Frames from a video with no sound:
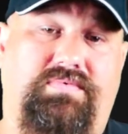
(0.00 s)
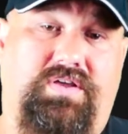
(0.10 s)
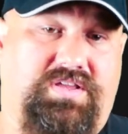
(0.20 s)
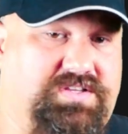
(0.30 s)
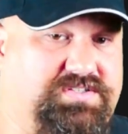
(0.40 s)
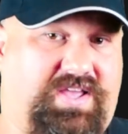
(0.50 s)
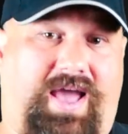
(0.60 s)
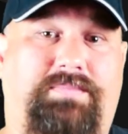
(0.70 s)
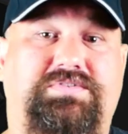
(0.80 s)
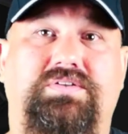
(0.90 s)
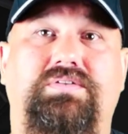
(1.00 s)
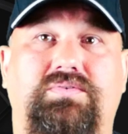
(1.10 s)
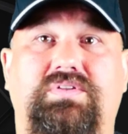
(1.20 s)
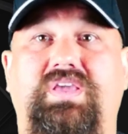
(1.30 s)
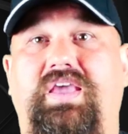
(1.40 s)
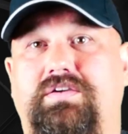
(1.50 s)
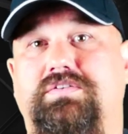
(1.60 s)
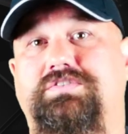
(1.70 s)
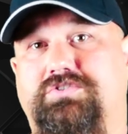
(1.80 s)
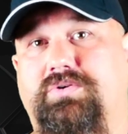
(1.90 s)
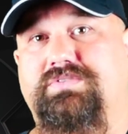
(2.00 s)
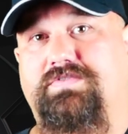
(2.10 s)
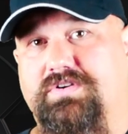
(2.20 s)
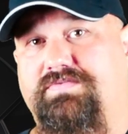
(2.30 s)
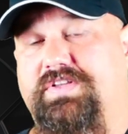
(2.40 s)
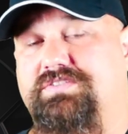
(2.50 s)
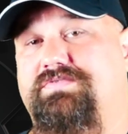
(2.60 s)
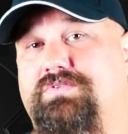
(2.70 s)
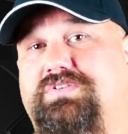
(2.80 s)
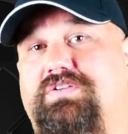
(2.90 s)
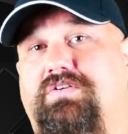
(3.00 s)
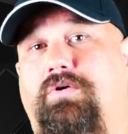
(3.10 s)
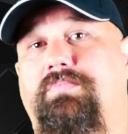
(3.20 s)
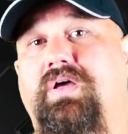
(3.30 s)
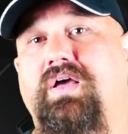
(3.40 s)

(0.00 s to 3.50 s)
It is absolutely a good choice for defensive use in your home.